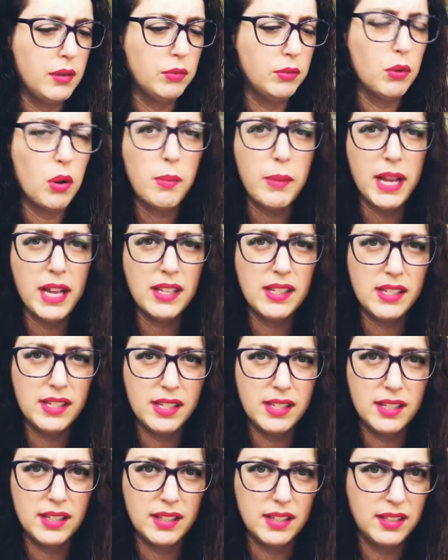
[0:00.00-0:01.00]

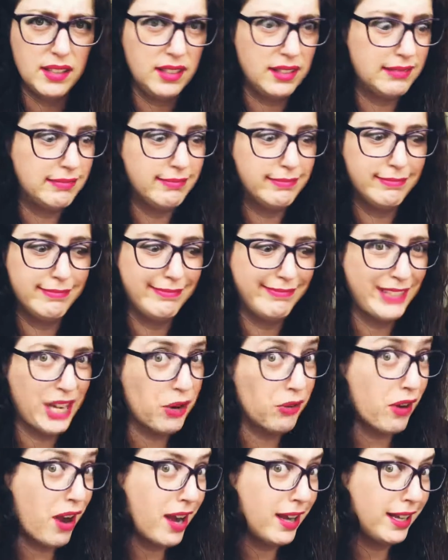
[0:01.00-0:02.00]
romance
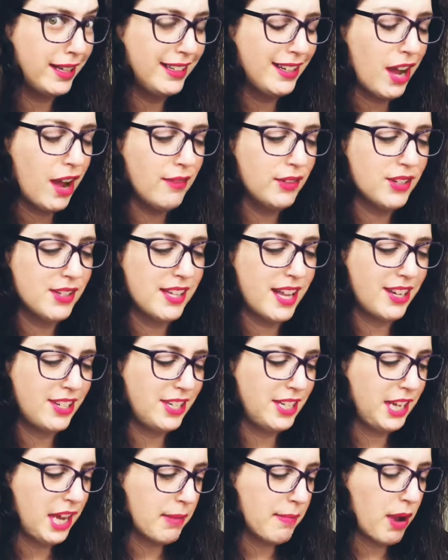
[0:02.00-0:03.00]
erotic novels that
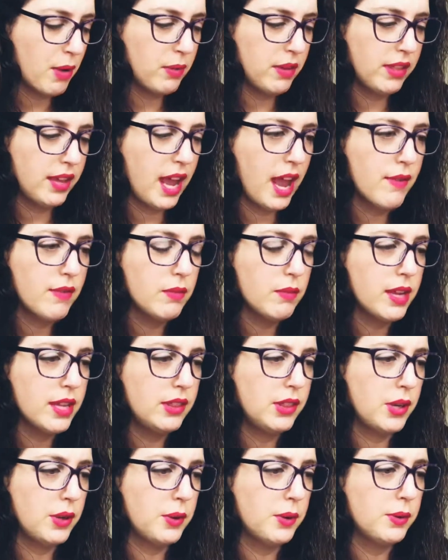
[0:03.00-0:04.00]
she came out with. I haven't
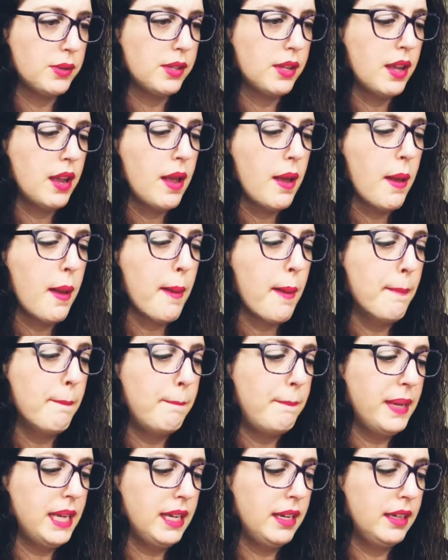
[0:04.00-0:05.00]
read those,
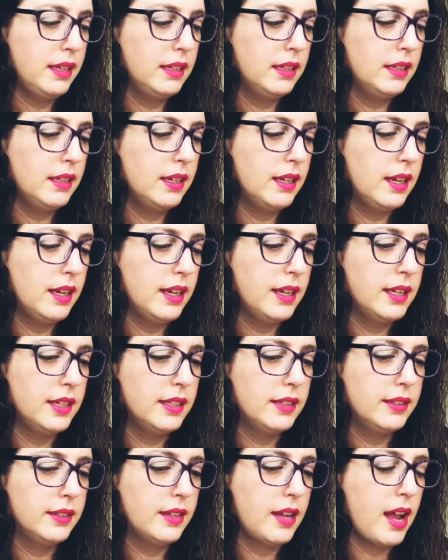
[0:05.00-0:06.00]
but
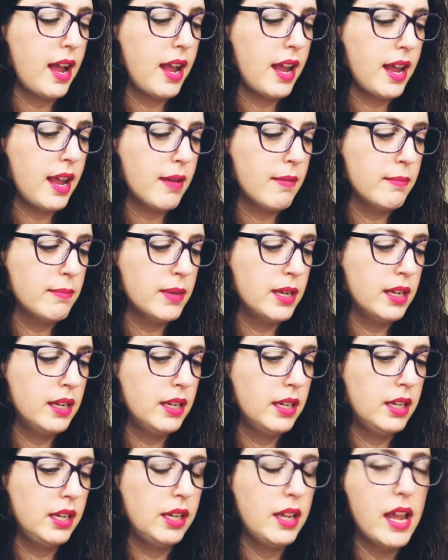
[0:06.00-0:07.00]
I am
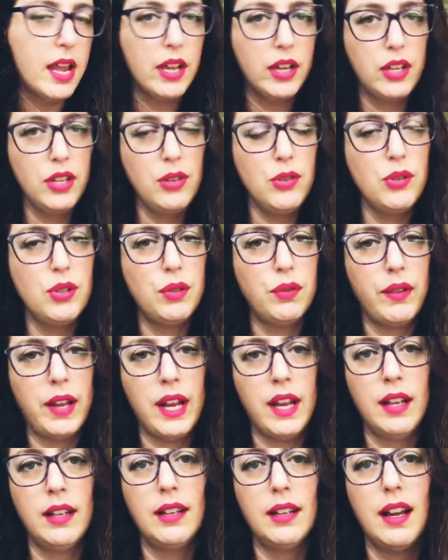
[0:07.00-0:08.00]
a huge
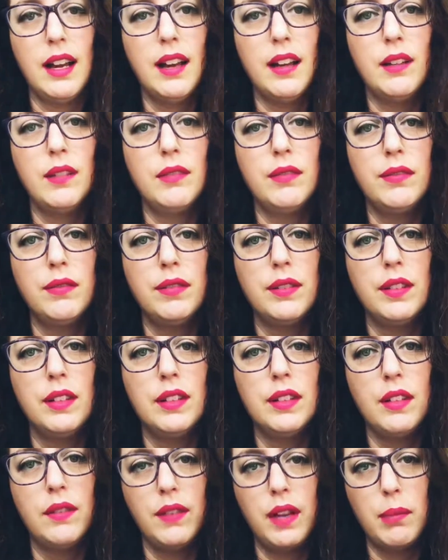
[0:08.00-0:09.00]
fan of
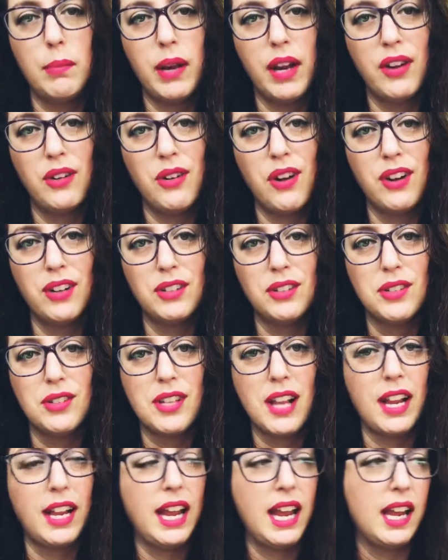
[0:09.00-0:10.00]
the Vampire Chronicles.
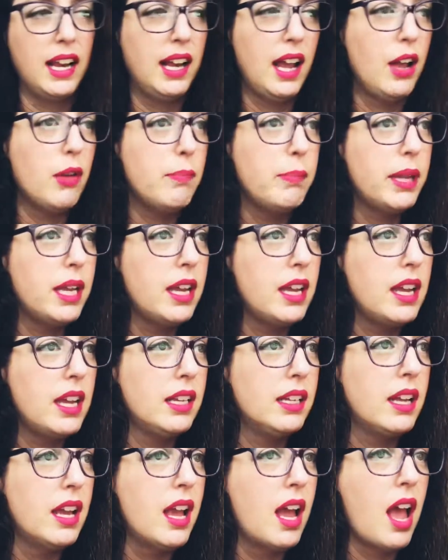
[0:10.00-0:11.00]
I can't help it.
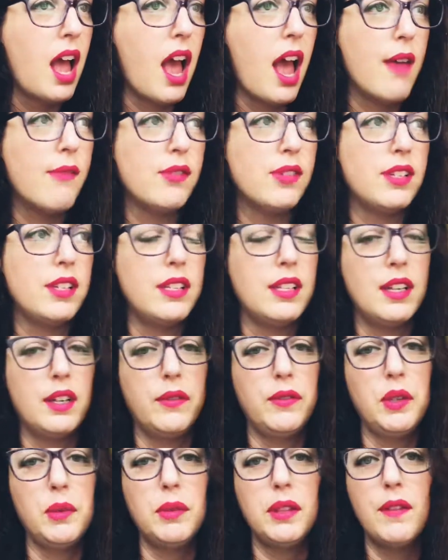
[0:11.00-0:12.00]
Ever since
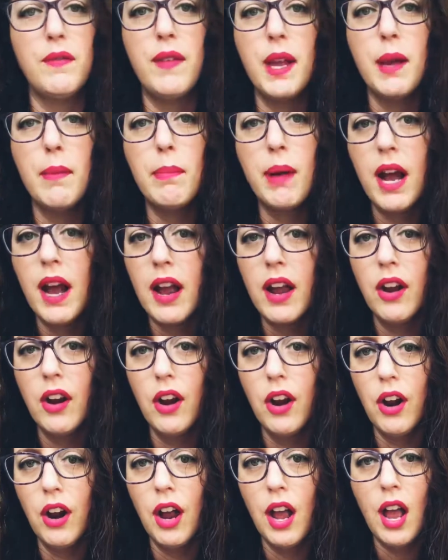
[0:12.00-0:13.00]
Interview with the
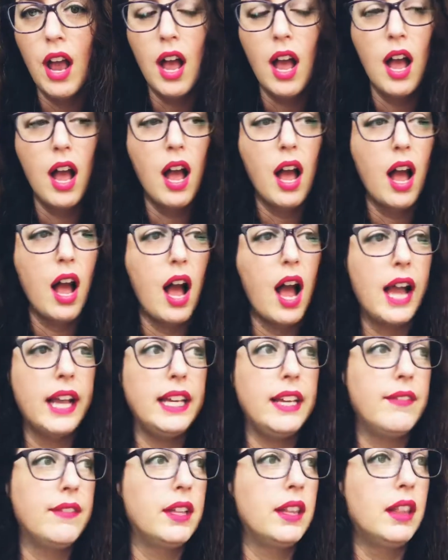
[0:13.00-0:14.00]
Vampire, I
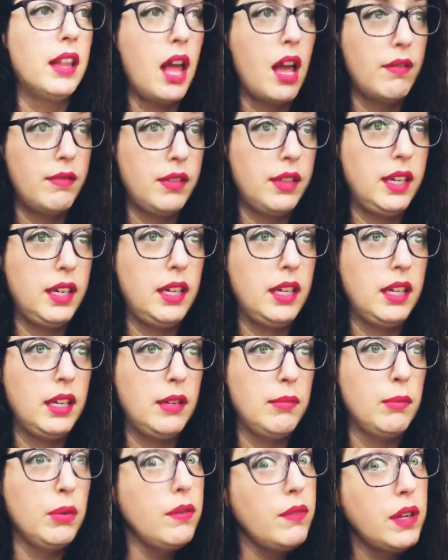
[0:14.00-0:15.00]
even love
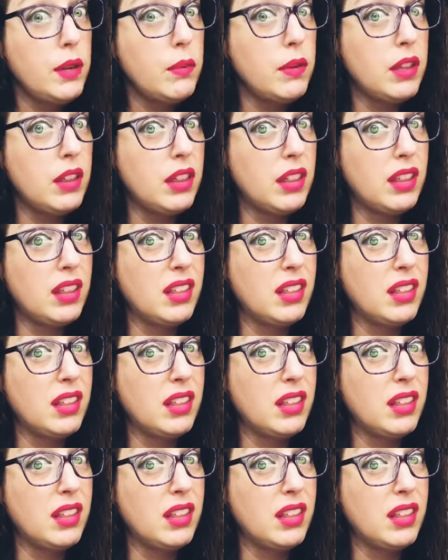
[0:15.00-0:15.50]
the movie with